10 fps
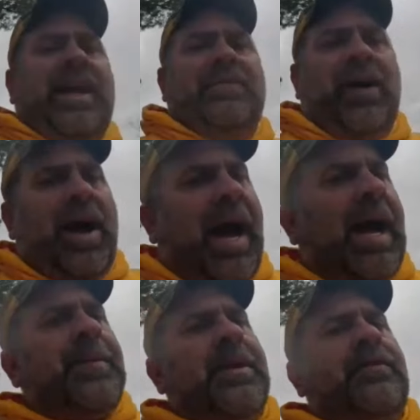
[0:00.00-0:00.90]
kind of a
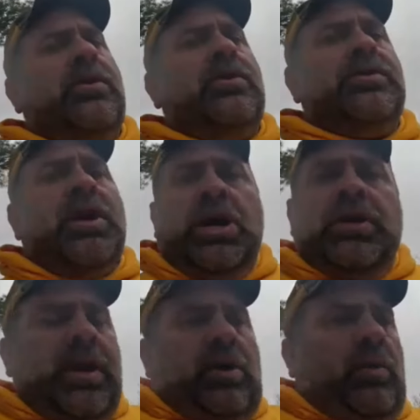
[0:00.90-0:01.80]
hobby of theirs
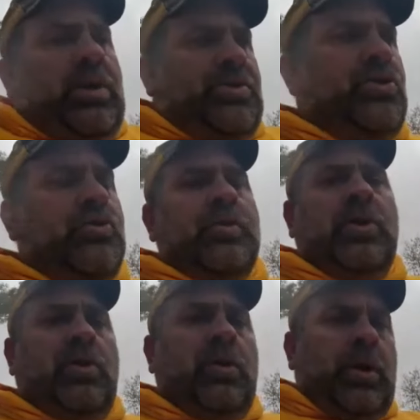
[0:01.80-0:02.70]
they don't want to do
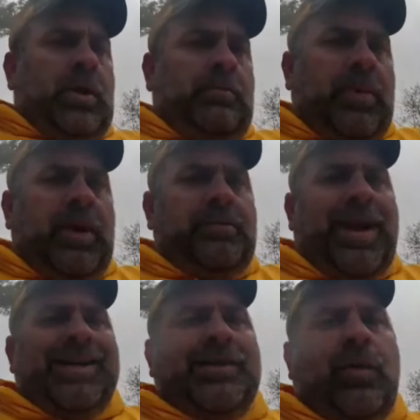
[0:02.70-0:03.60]
you know big
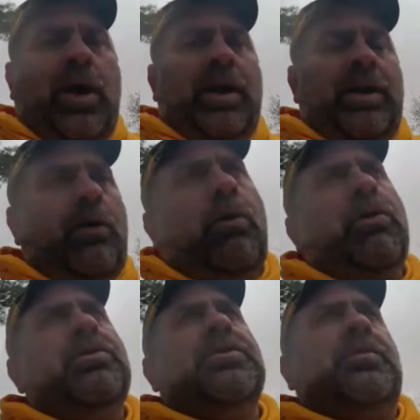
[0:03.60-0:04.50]
mass quantity
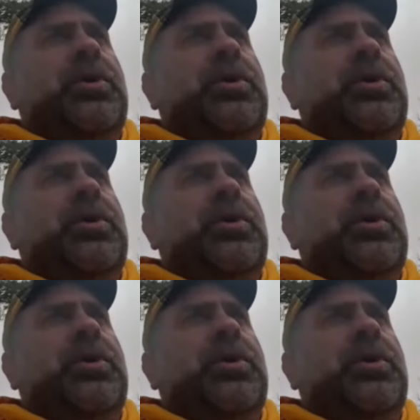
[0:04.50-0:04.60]
orders or